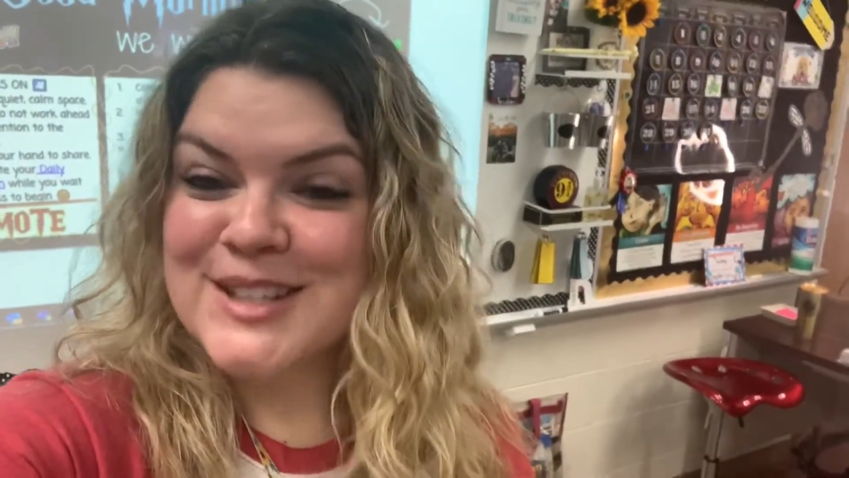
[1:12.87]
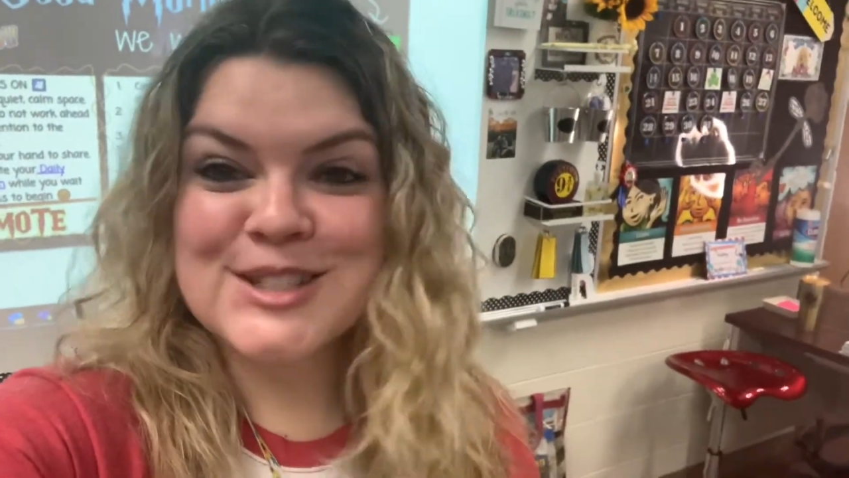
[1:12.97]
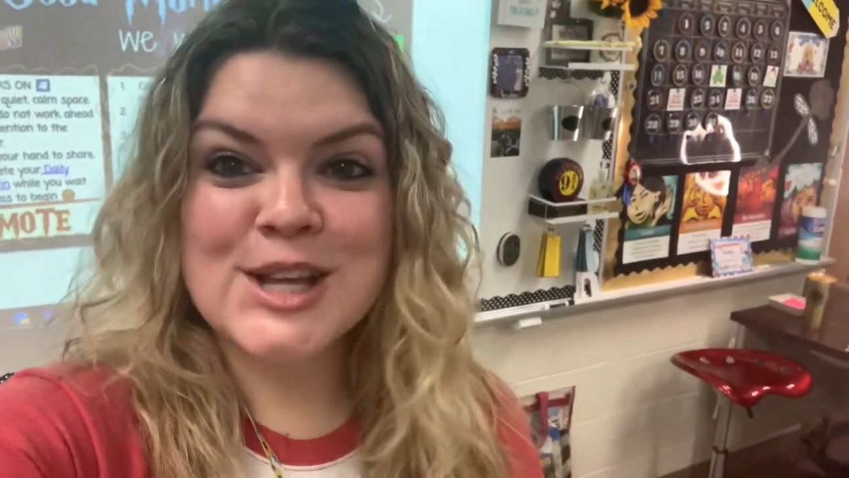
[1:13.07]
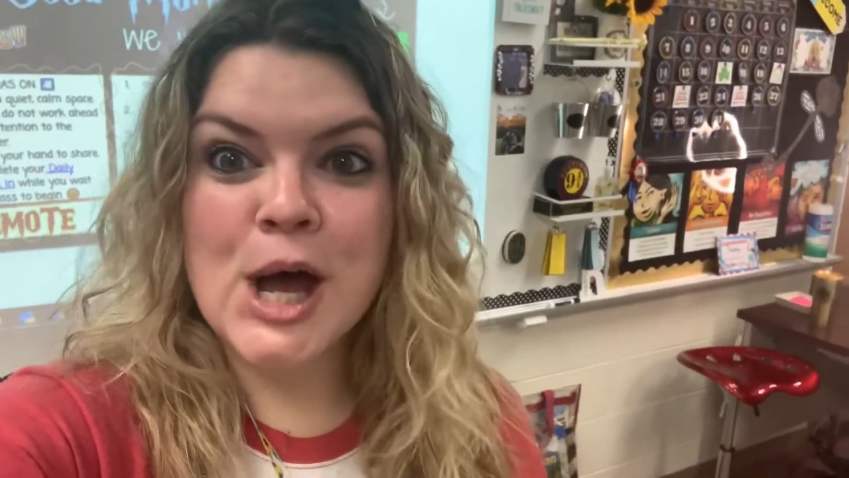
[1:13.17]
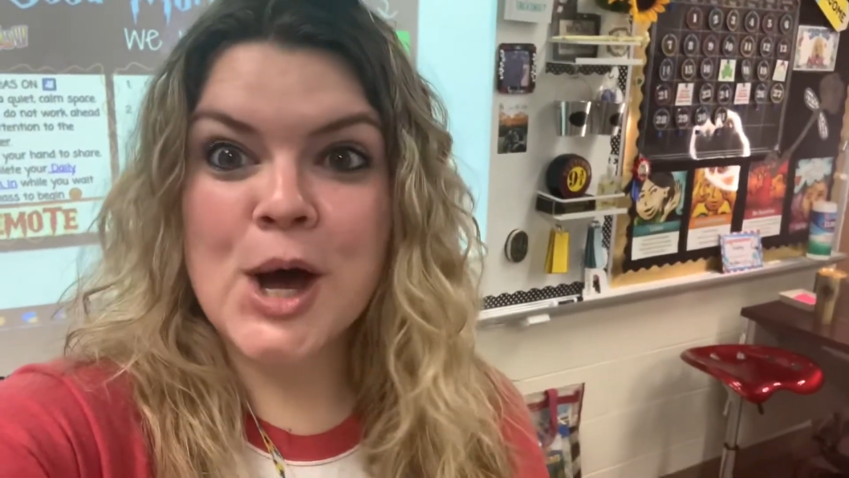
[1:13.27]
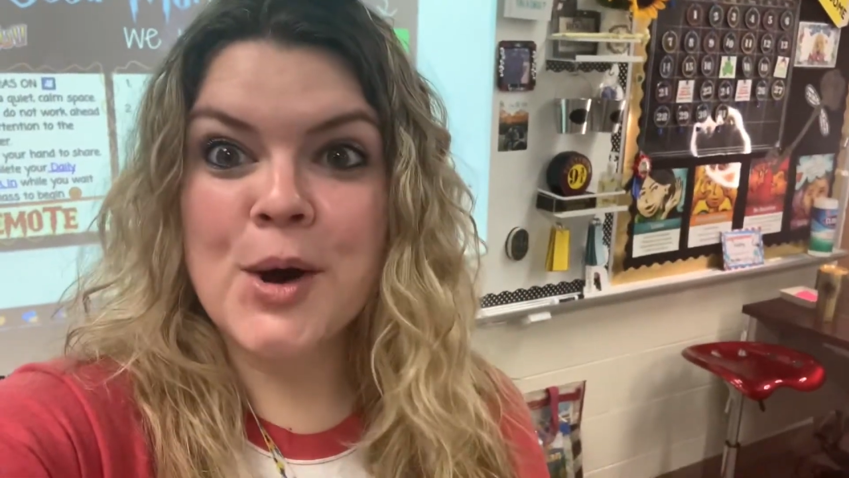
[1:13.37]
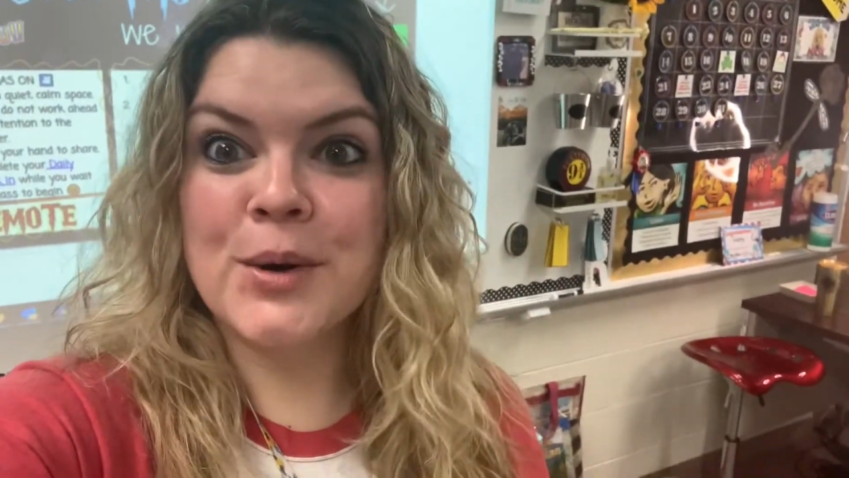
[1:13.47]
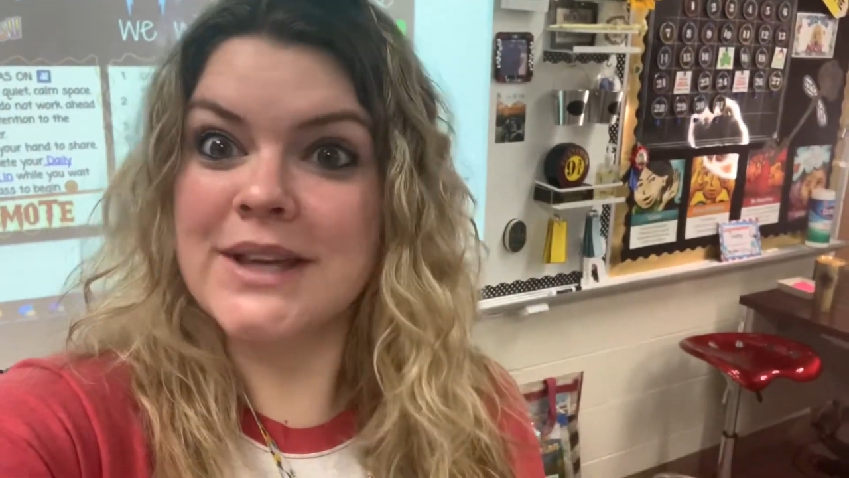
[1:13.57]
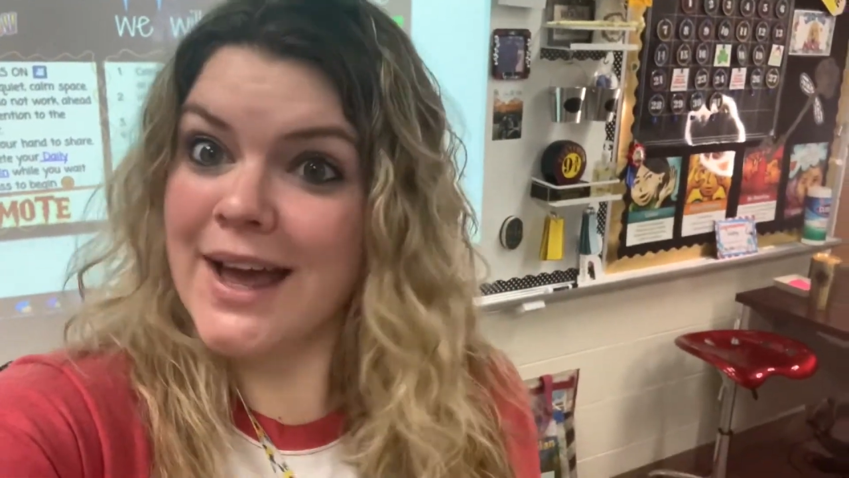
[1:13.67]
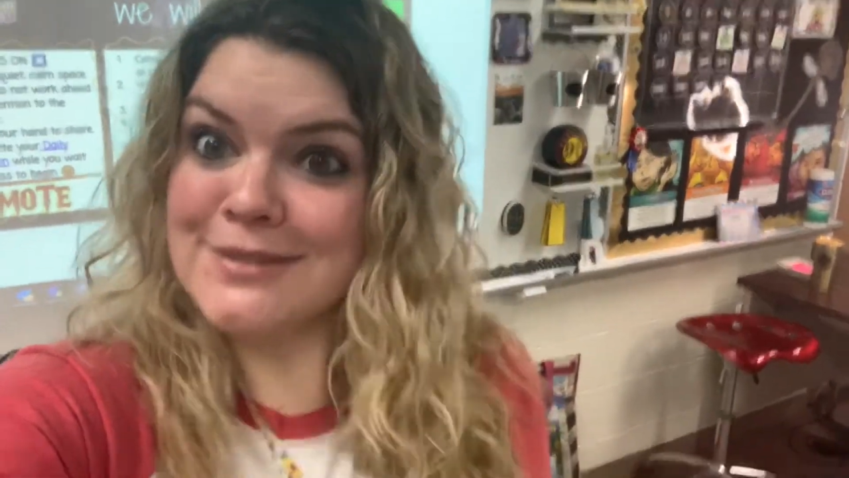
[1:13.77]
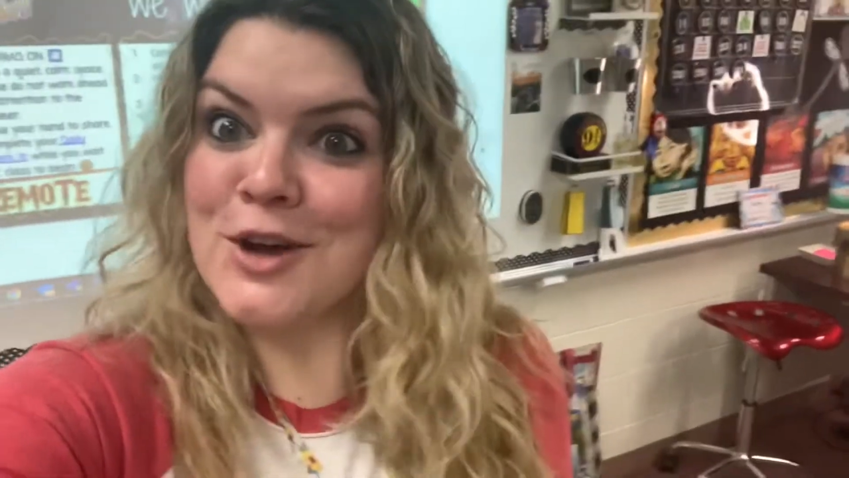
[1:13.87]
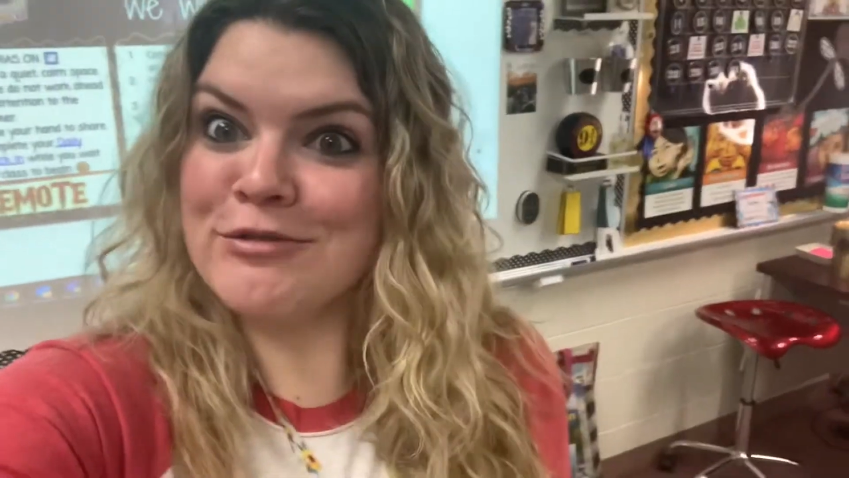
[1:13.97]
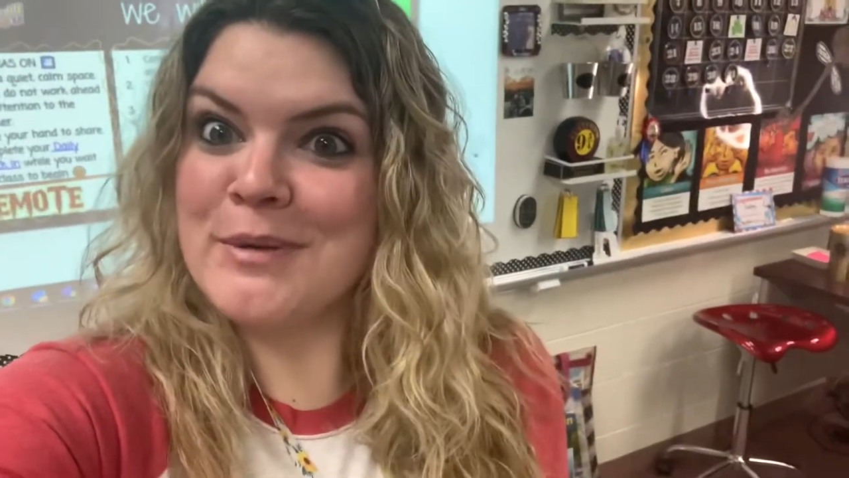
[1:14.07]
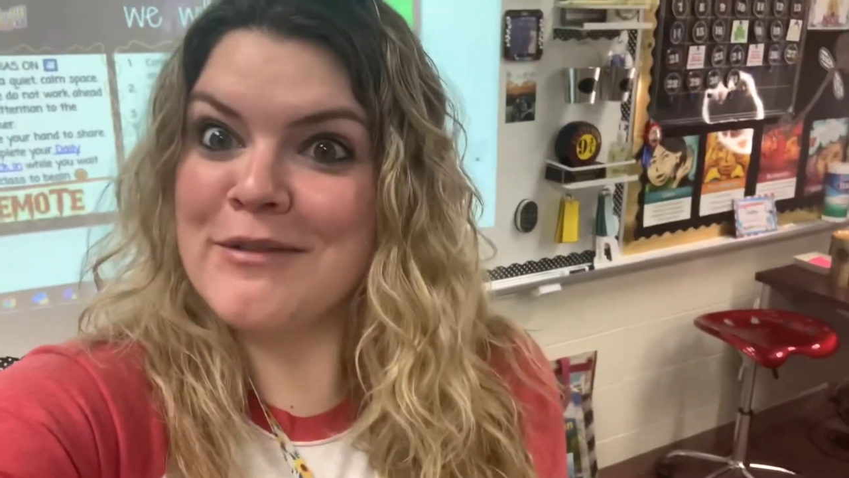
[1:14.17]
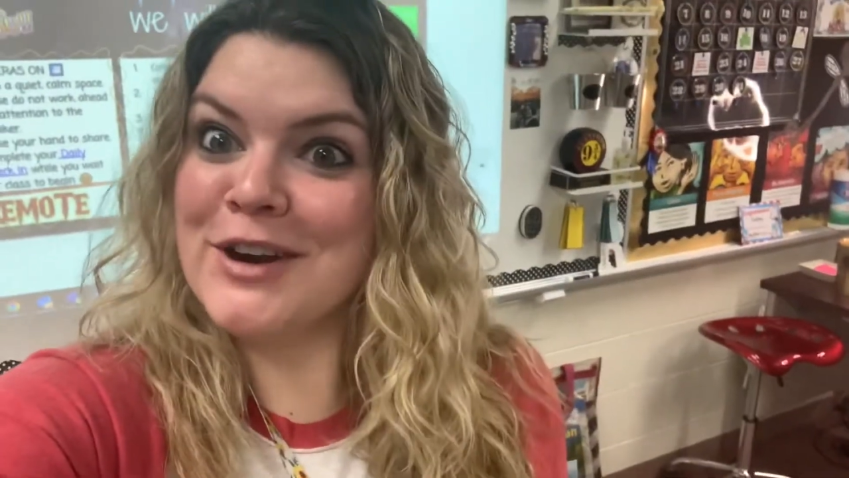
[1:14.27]
So yeah,
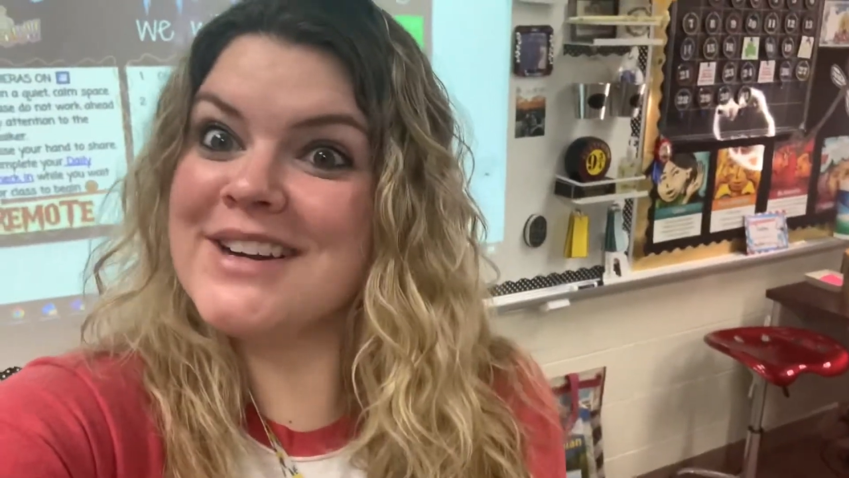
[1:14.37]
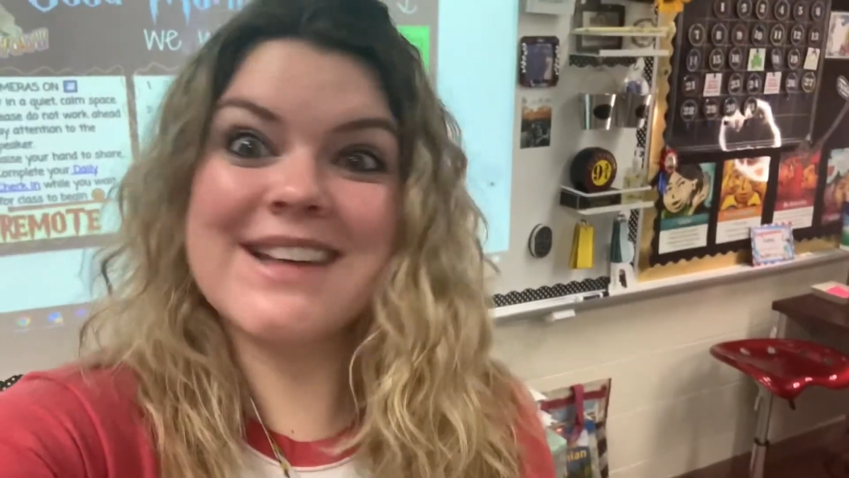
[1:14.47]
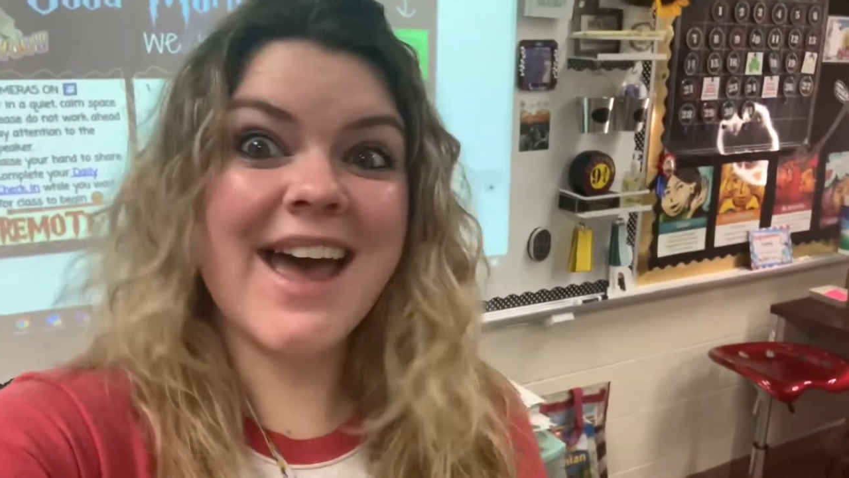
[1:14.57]
hopefully we have a great day.